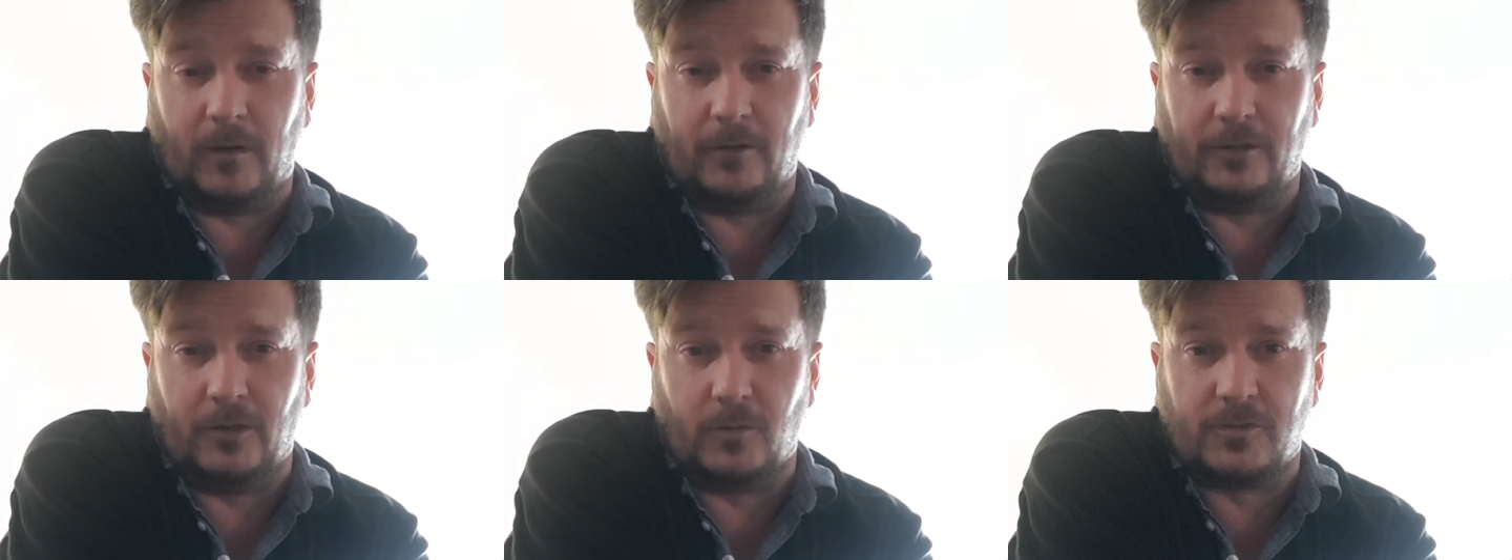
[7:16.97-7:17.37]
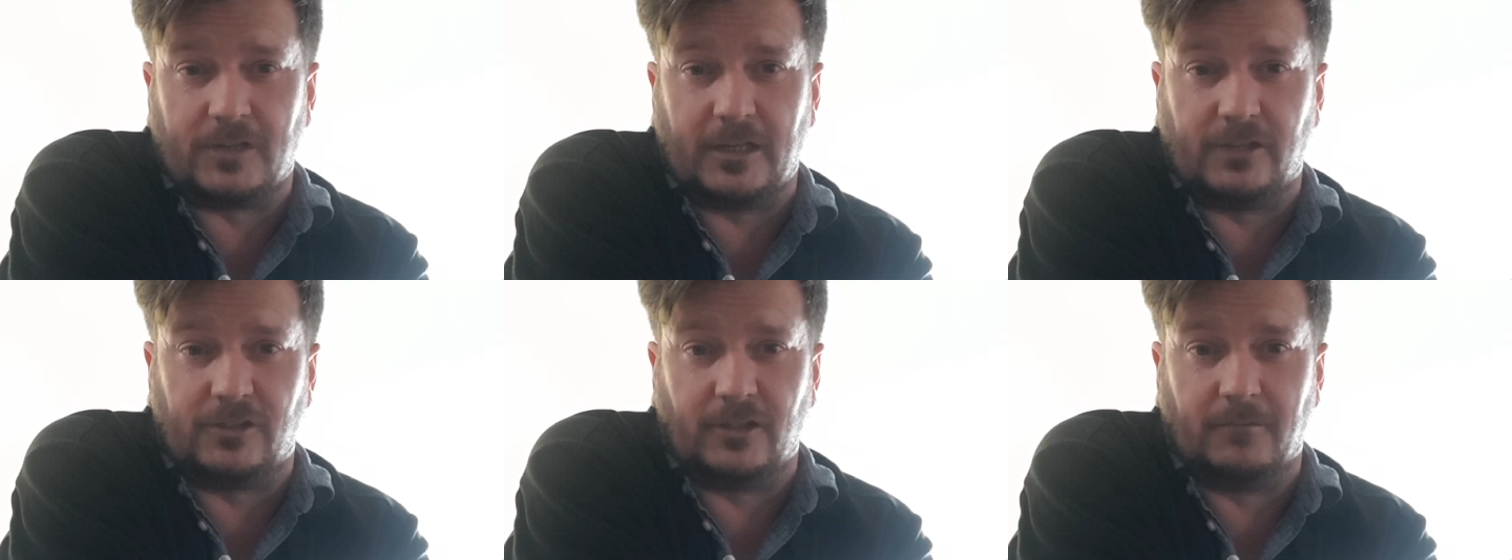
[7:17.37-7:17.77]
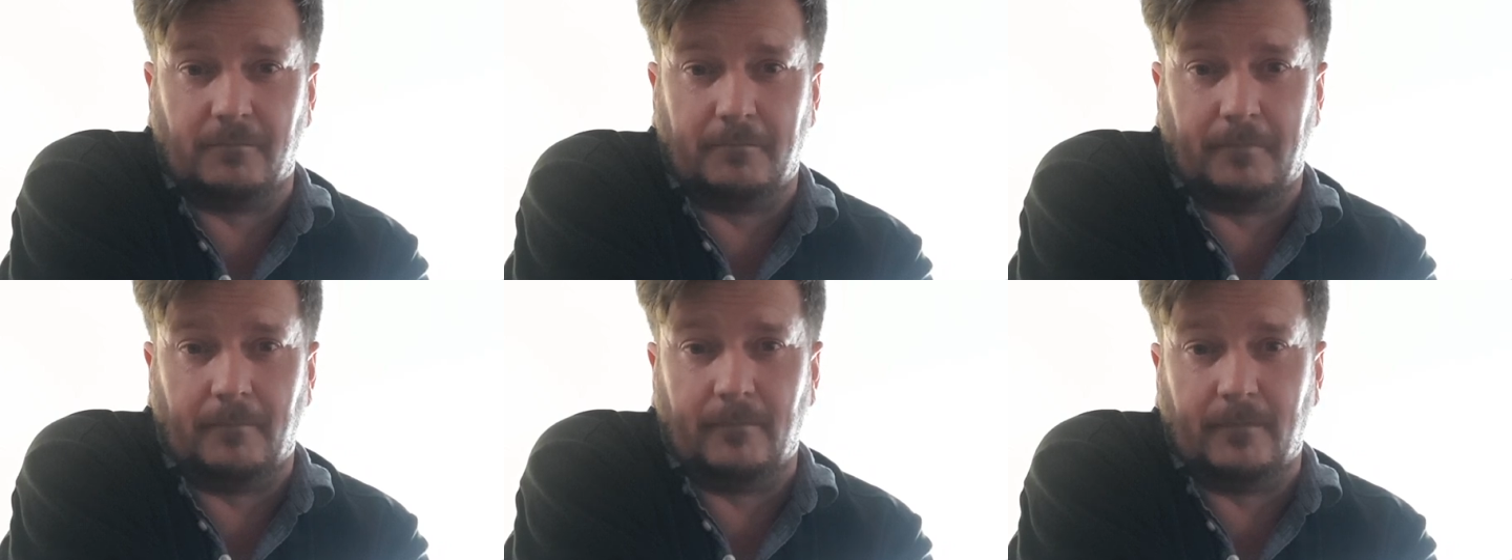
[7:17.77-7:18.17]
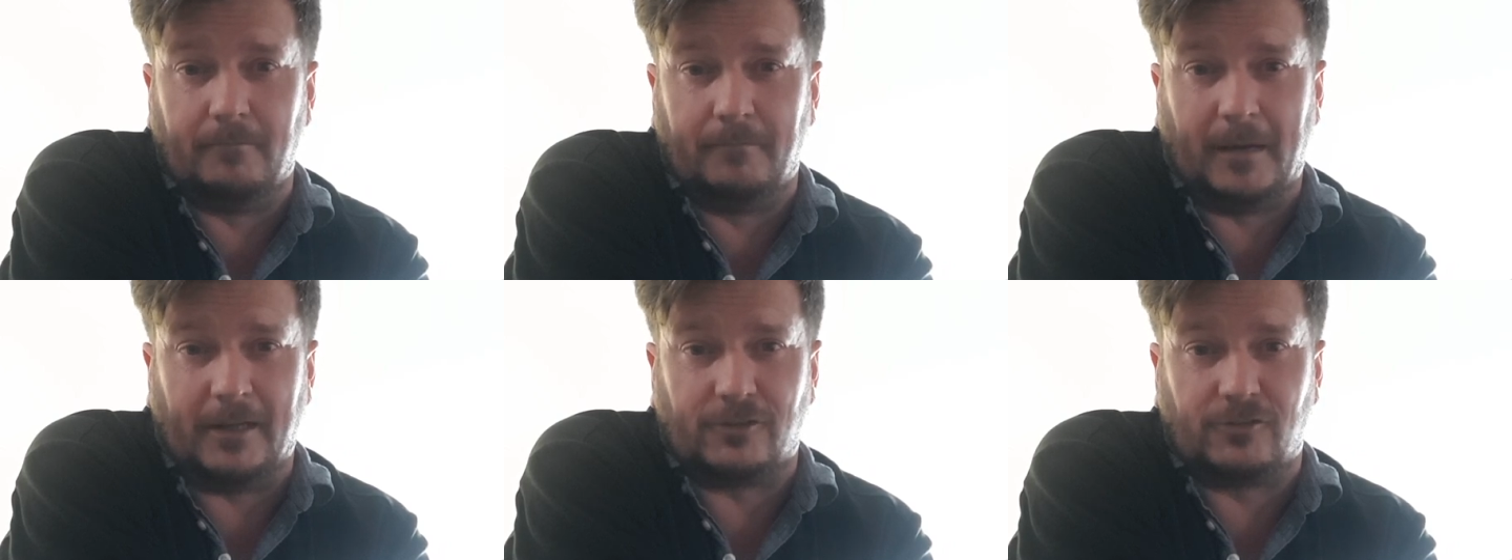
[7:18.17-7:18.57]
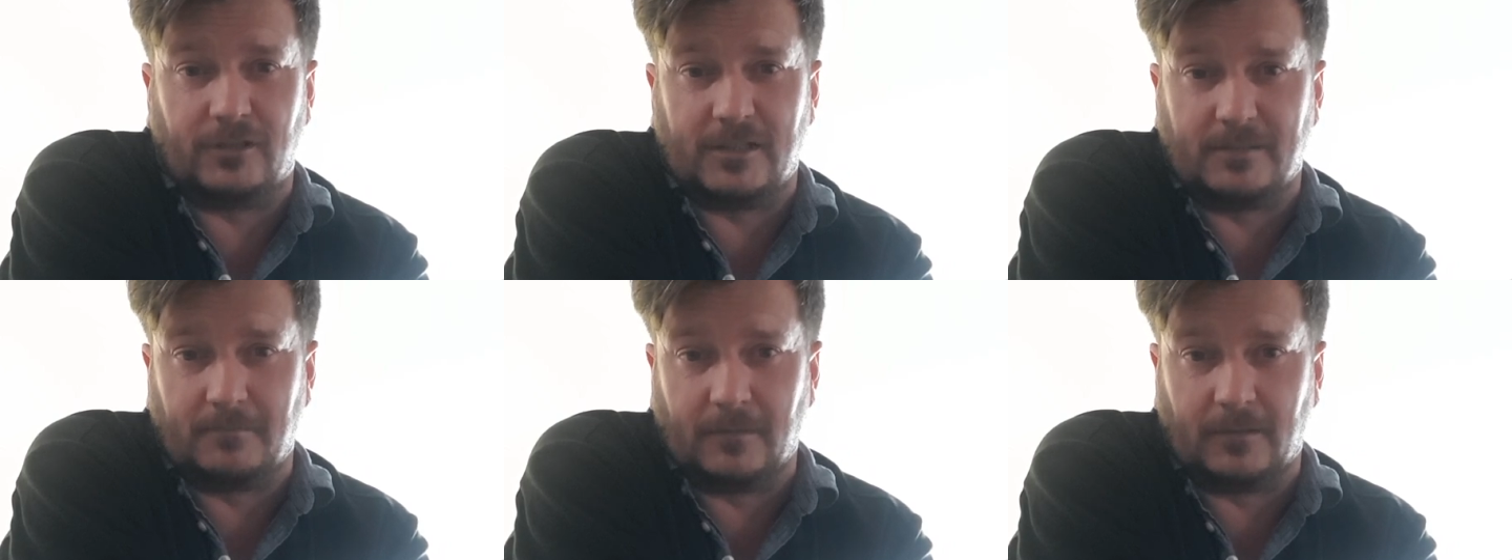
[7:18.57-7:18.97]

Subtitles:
usage and batteries